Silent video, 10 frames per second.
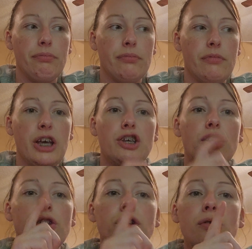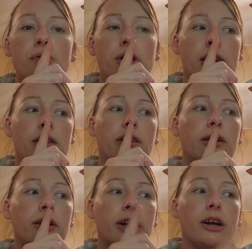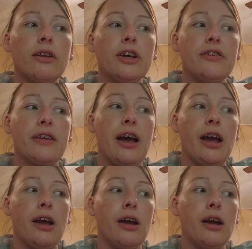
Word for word: That you, can literally say,